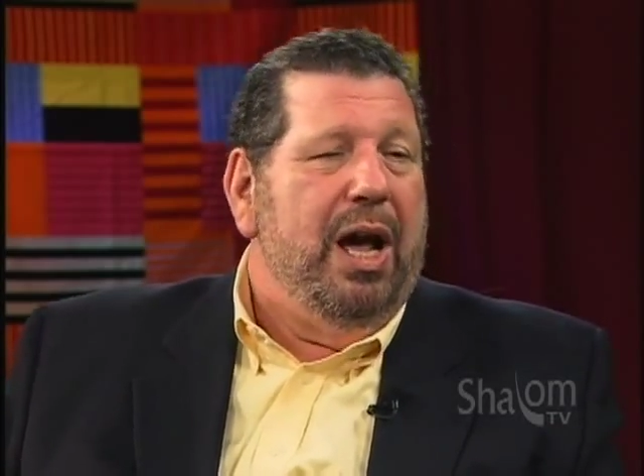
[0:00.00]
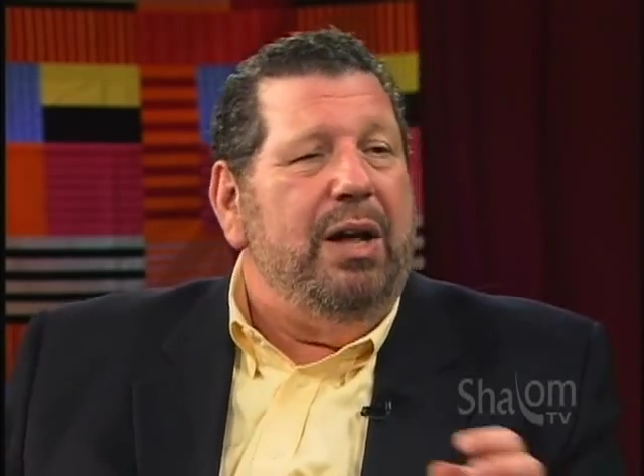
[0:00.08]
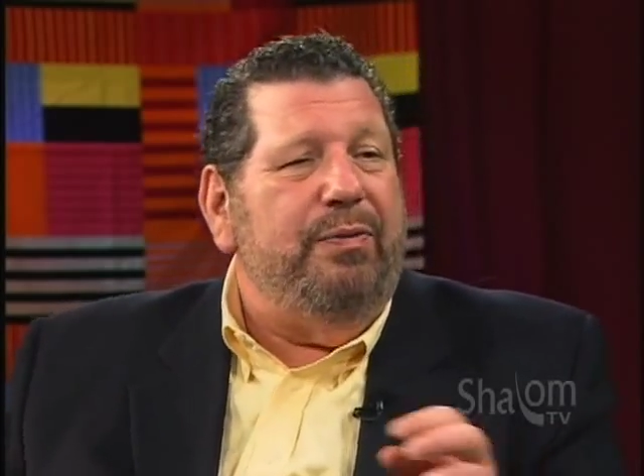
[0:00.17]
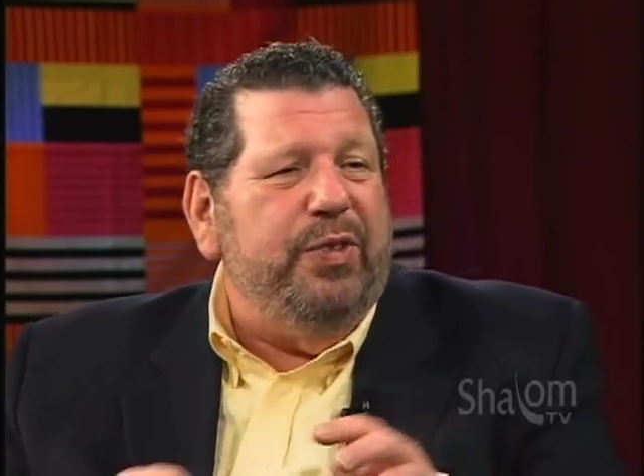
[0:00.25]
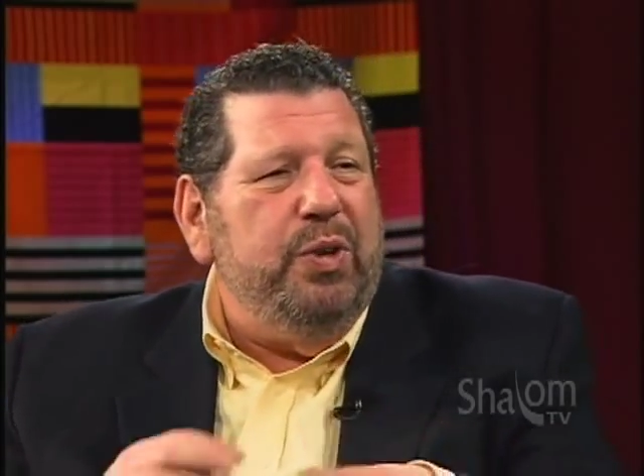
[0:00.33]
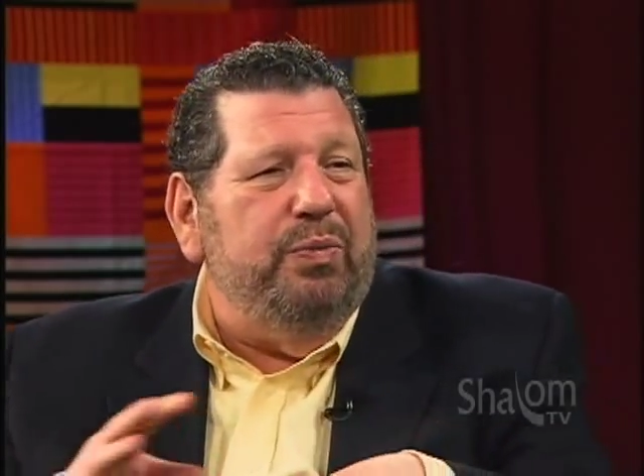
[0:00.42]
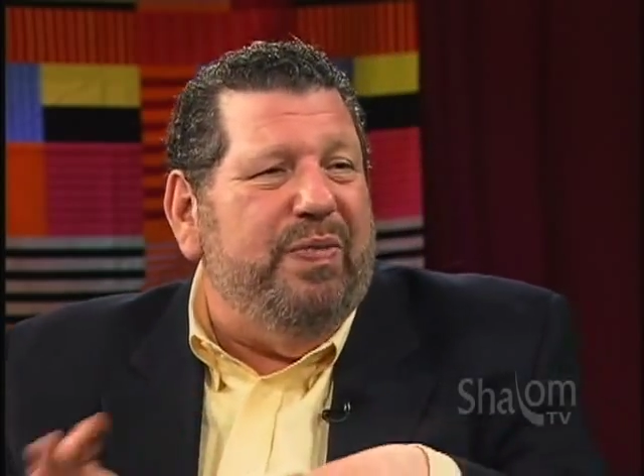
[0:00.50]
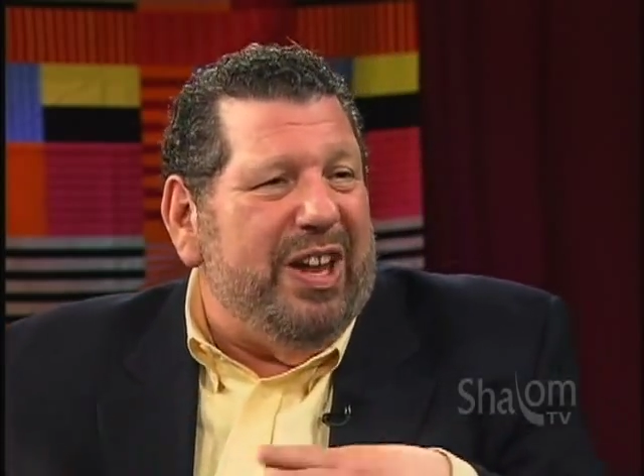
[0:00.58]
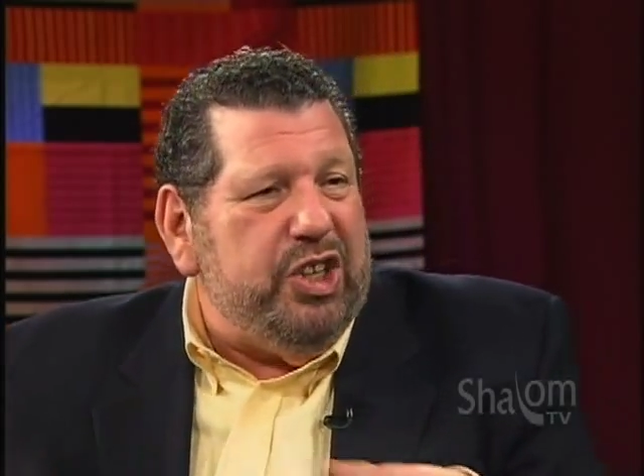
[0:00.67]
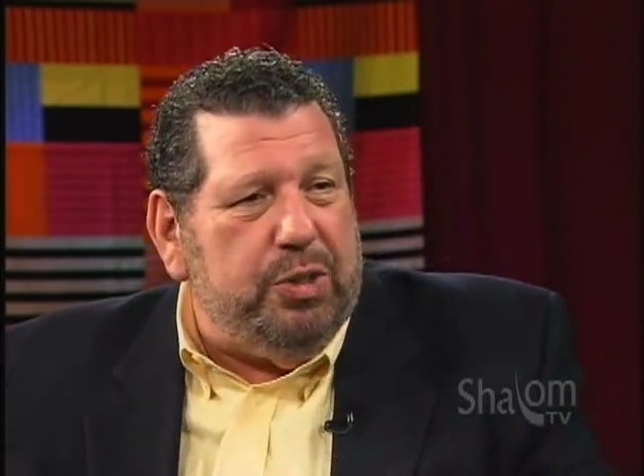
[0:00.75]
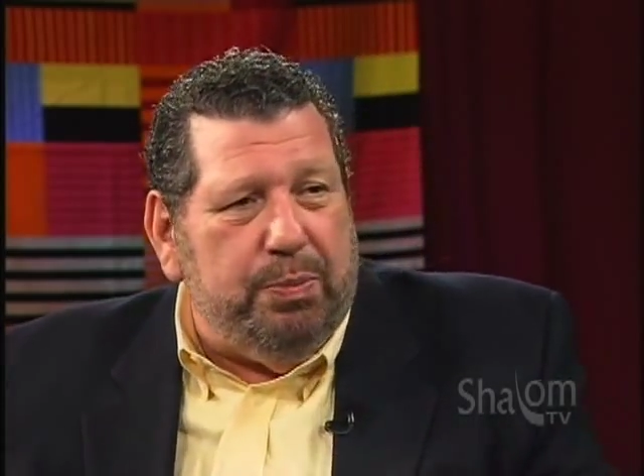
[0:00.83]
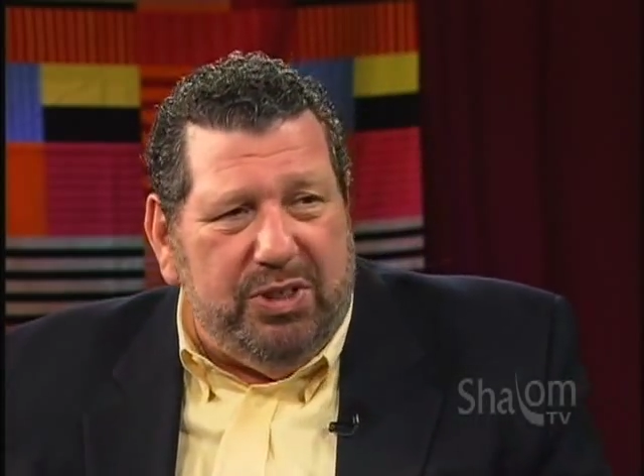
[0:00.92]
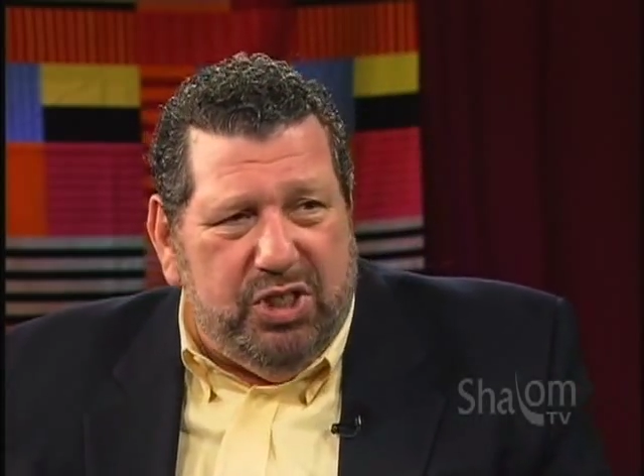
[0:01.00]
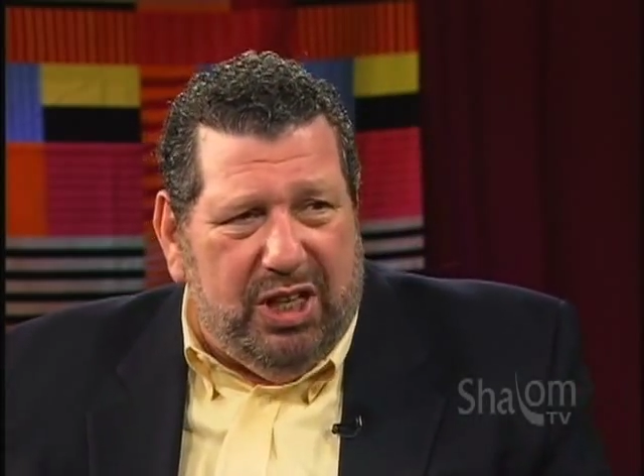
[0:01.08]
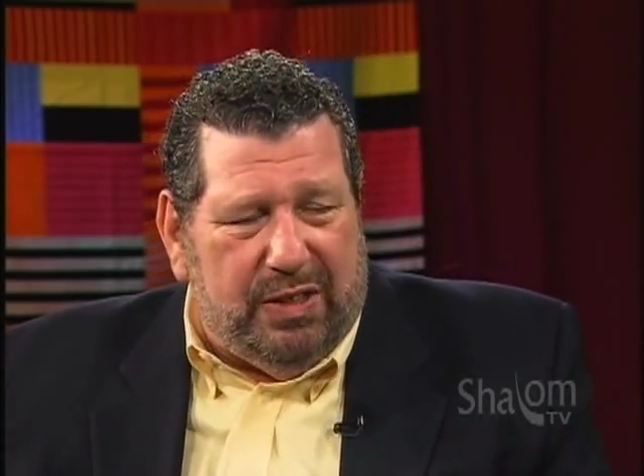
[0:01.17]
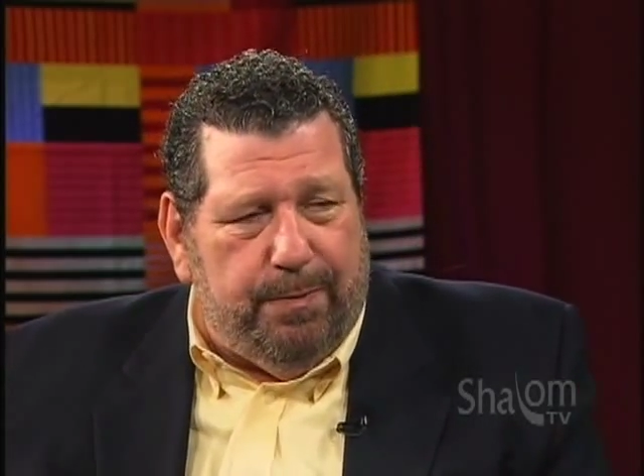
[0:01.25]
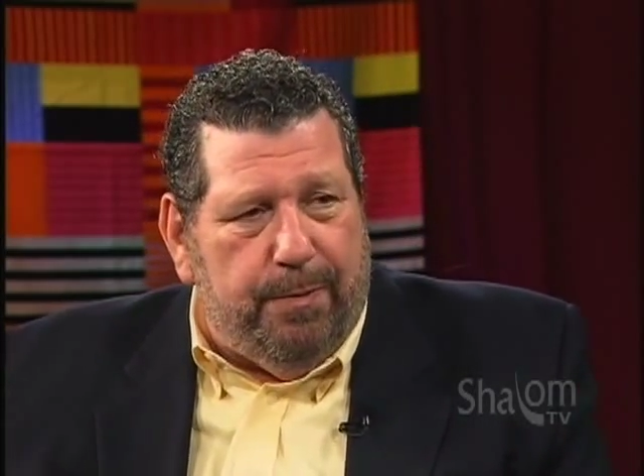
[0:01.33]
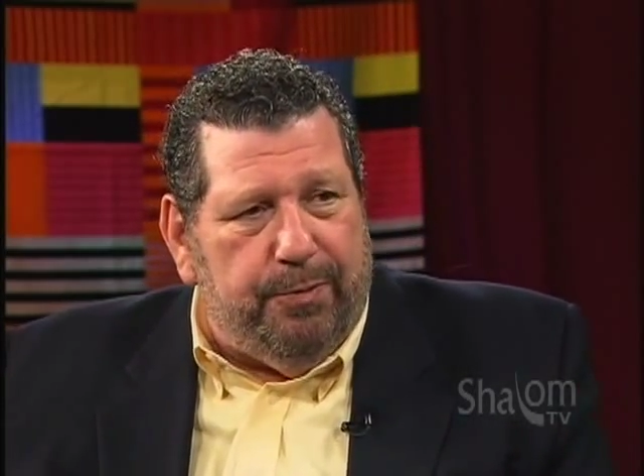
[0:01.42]
A few vegetables
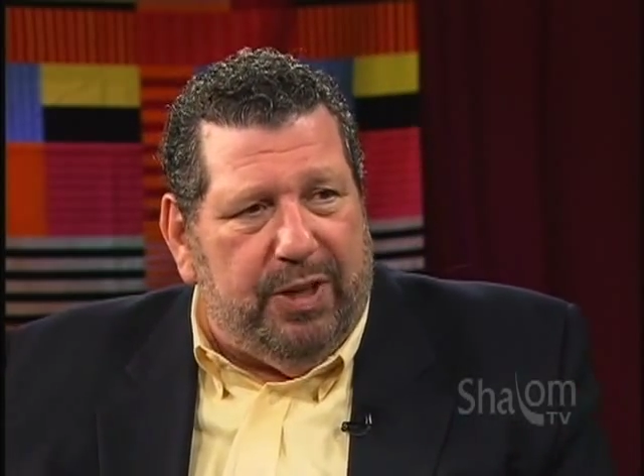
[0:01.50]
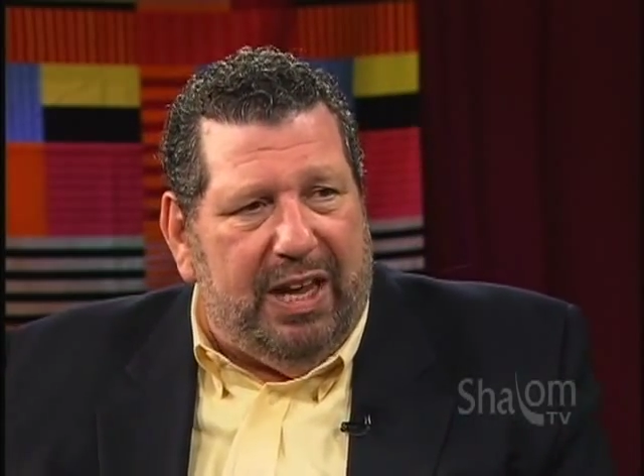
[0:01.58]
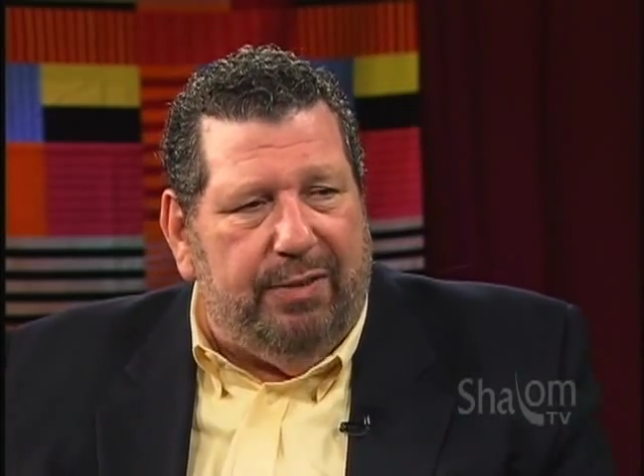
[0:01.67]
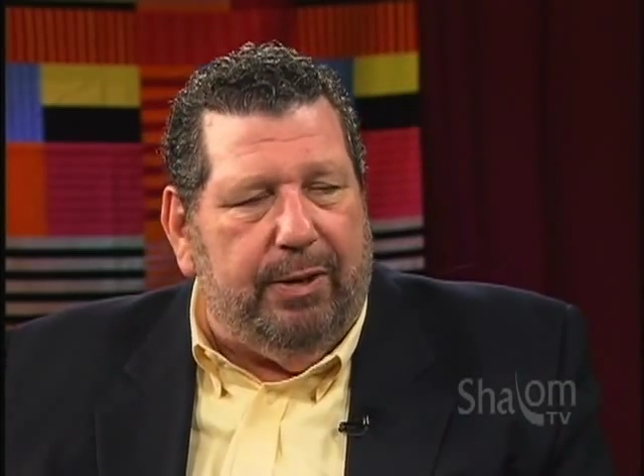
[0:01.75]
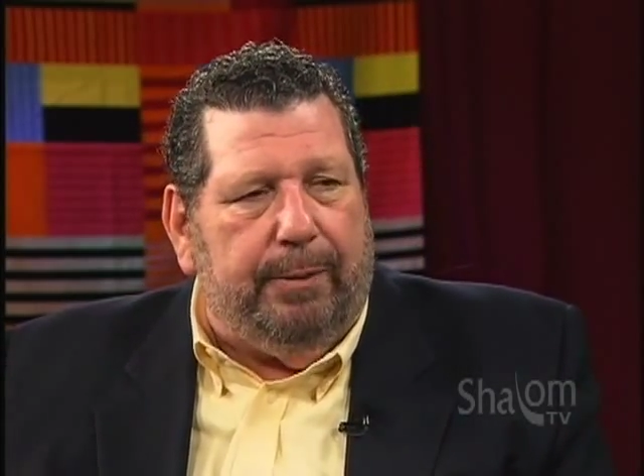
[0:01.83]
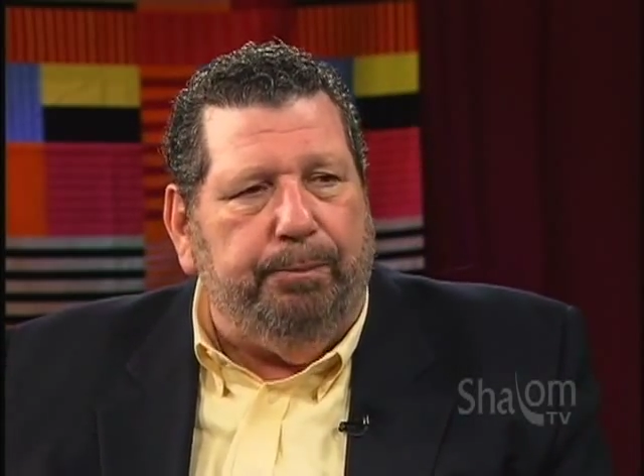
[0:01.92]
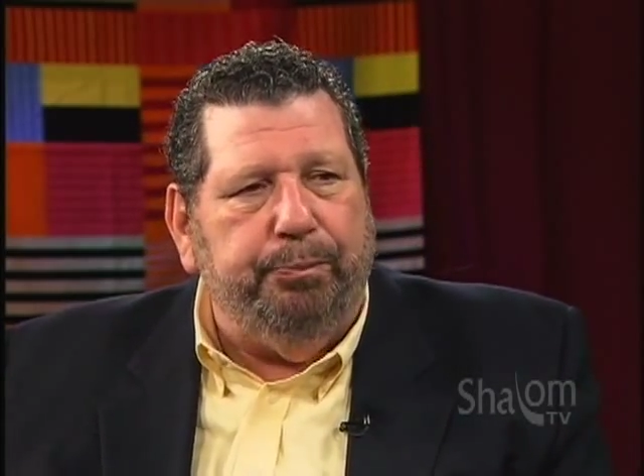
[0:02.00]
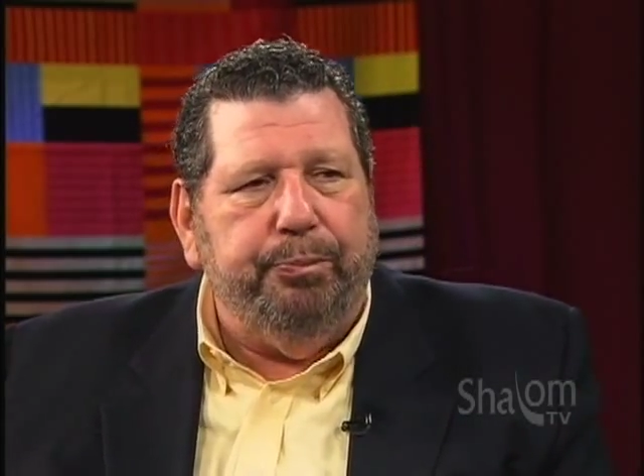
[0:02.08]
just for flavor.